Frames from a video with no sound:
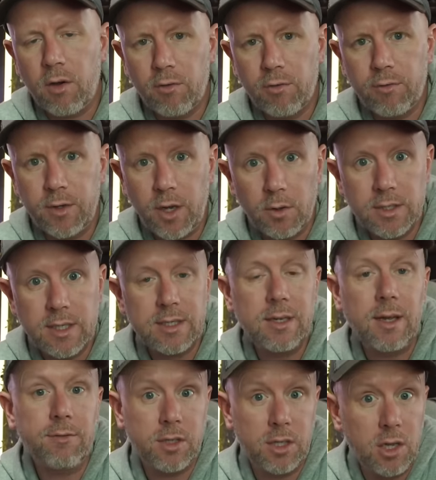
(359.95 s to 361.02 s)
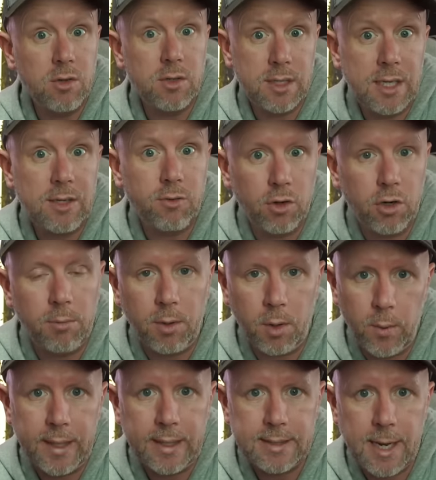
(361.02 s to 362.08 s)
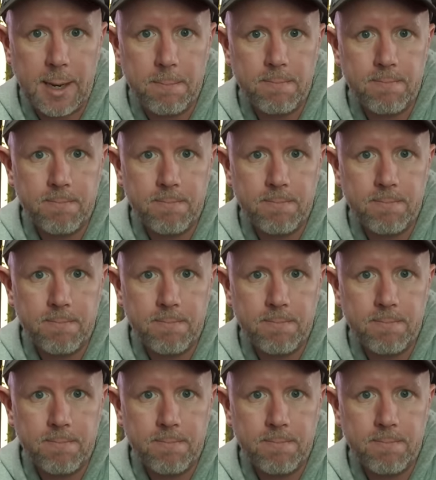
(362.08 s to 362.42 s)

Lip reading: I've noticed after using this for a couple of weeks now.